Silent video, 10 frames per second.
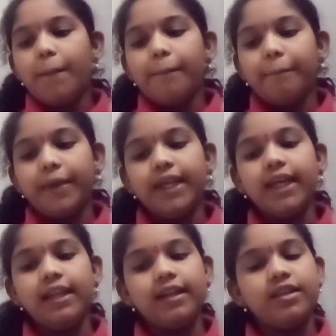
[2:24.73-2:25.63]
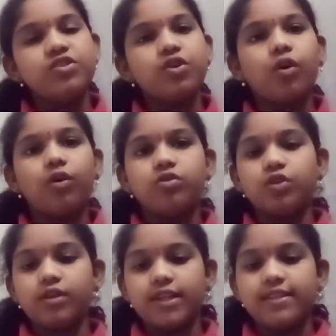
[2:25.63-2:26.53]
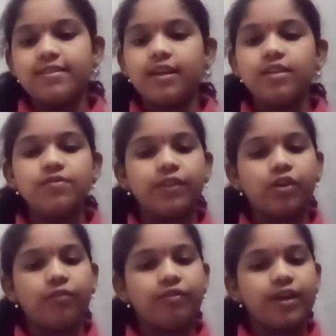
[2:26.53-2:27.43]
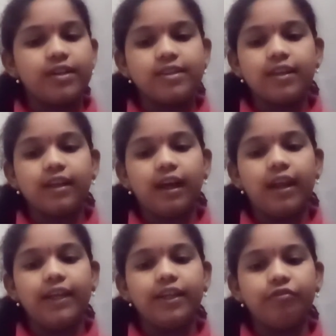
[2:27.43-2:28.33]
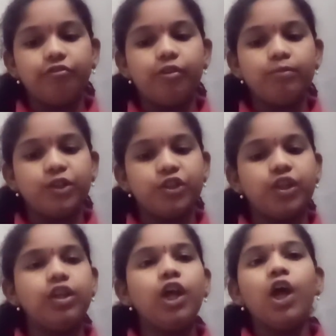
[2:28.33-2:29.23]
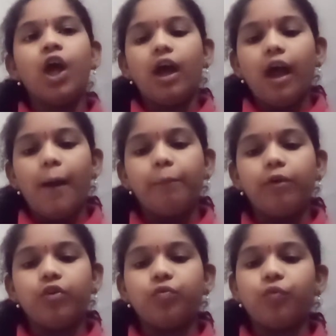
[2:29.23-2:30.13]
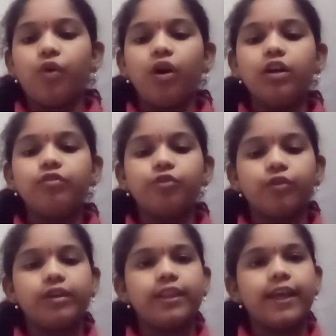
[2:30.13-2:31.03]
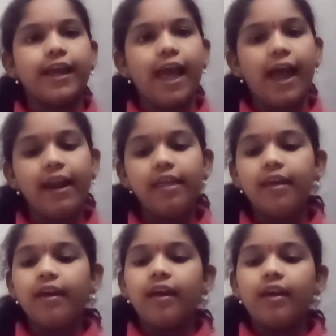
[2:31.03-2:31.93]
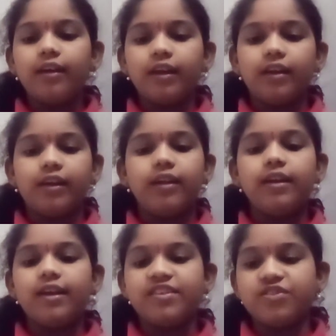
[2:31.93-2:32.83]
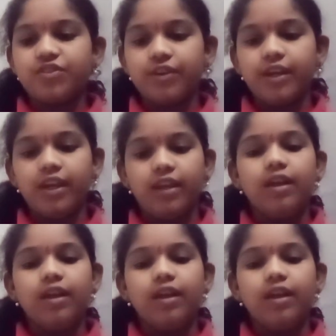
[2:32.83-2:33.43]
Make a list. Also discuss with your friends and collect information about what food they had eaten yesterday.